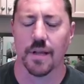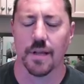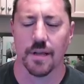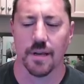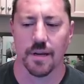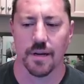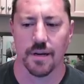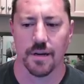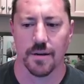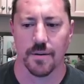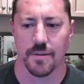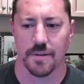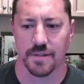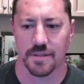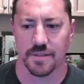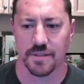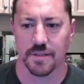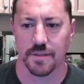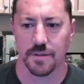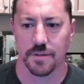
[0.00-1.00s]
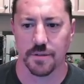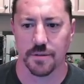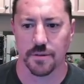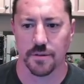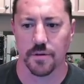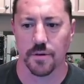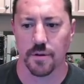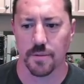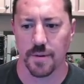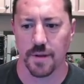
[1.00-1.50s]
And still,
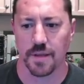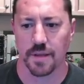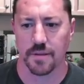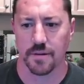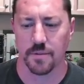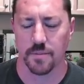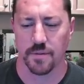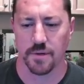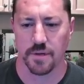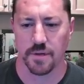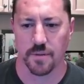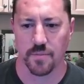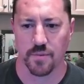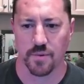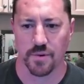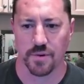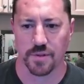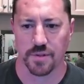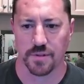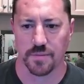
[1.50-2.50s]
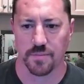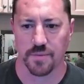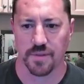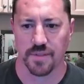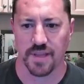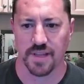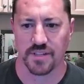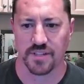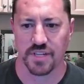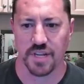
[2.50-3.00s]
quarterback that'll put up points. But
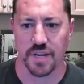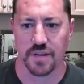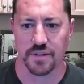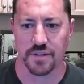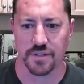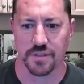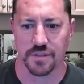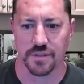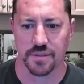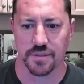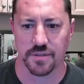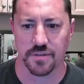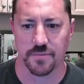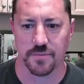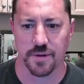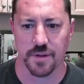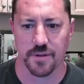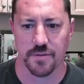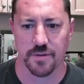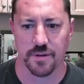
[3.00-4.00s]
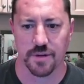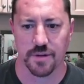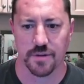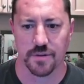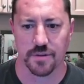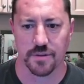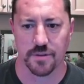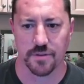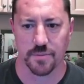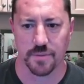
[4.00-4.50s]
that changes when you
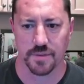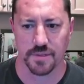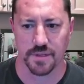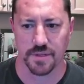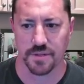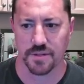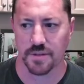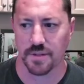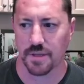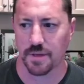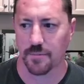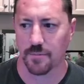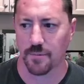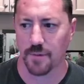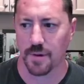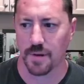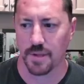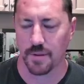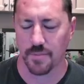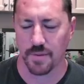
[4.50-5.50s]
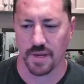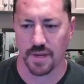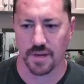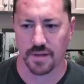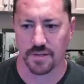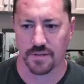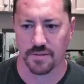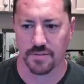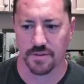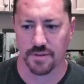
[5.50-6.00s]
go to a position like running
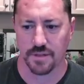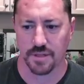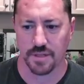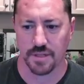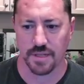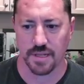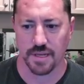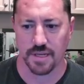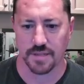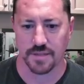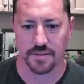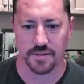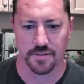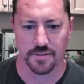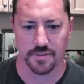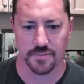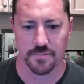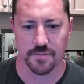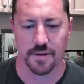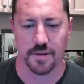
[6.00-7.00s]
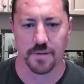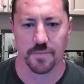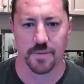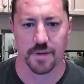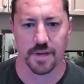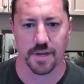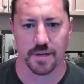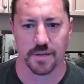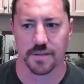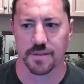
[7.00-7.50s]
back. So if you look at last year's running
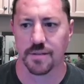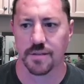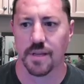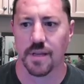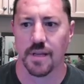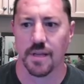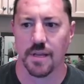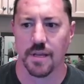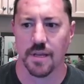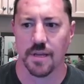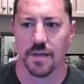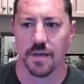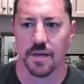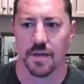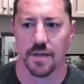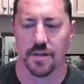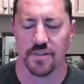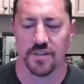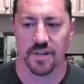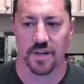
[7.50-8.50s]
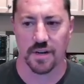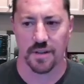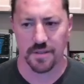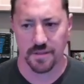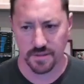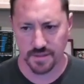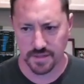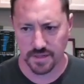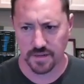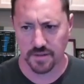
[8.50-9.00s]
backs,
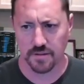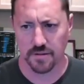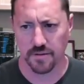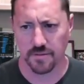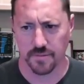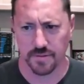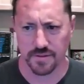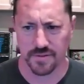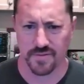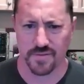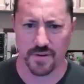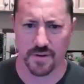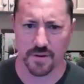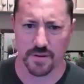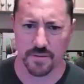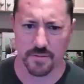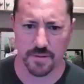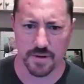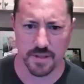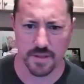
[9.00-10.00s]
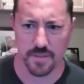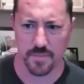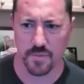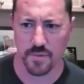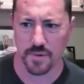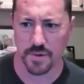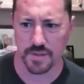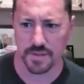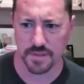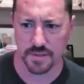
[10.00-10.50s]
Jonathan Taylor was far and away the
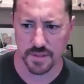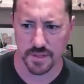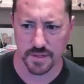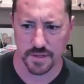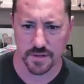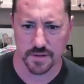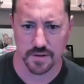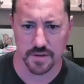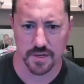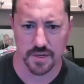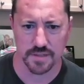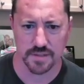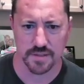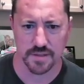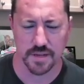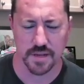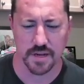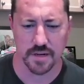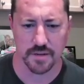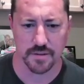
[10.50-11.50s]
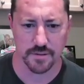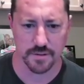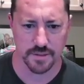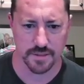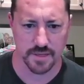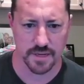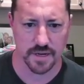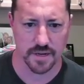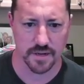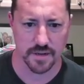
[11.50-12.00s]
points leader. Austin Eckler
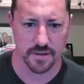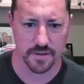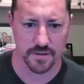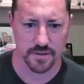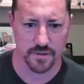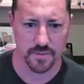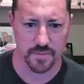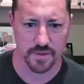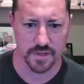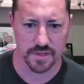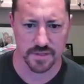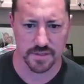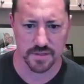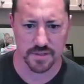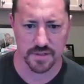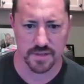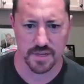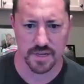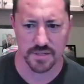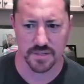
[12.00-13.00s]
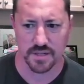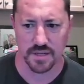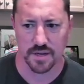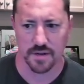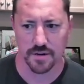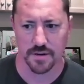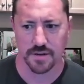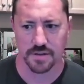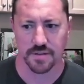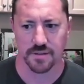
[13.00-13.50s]
second, Joe Mixon, Najee
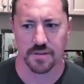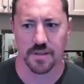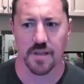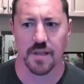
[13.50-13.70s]
Harris.